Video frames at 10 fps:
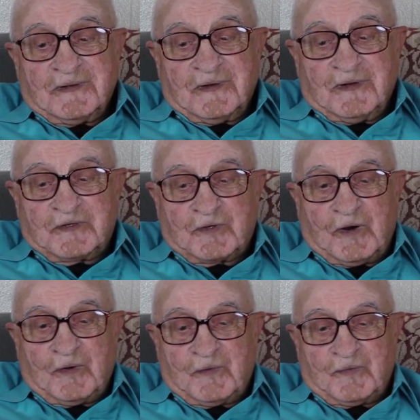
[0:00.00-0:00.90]
I
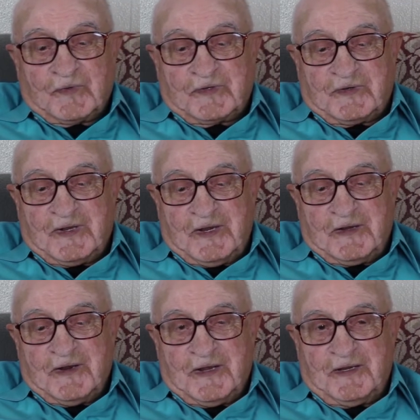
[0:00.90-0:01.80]
started with
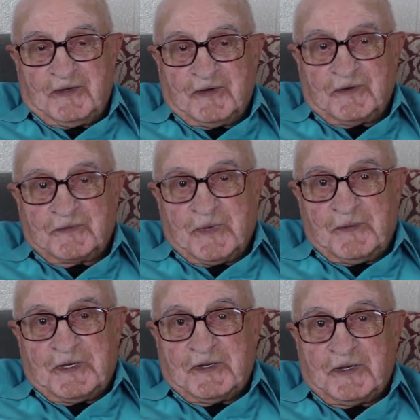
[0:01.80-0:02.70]
8, 9 years,
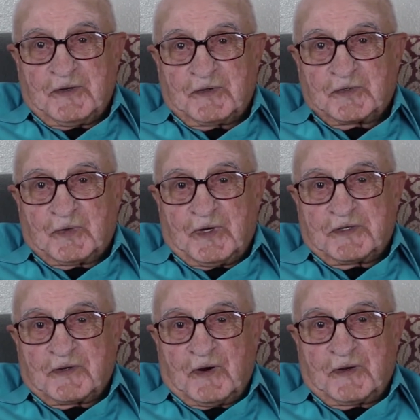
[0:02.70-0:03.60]
maybe 10 years ago, I
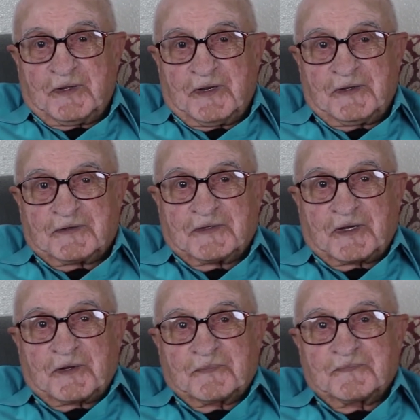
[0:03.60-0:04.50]
started getting
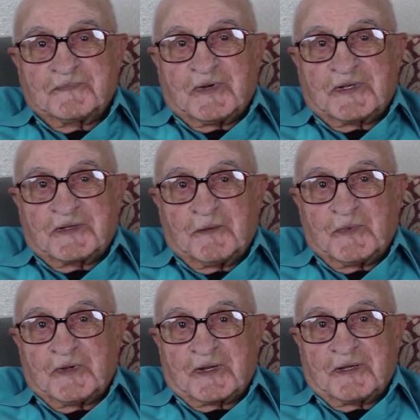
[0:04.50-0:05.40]
sick. My
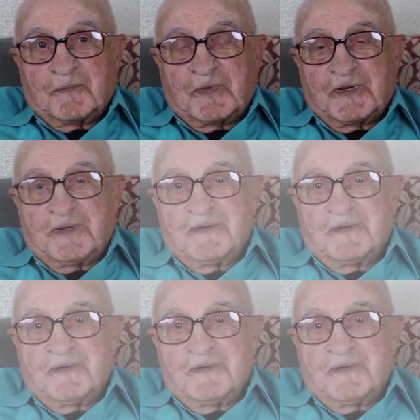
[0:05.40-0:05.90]
stomach, I kept getting.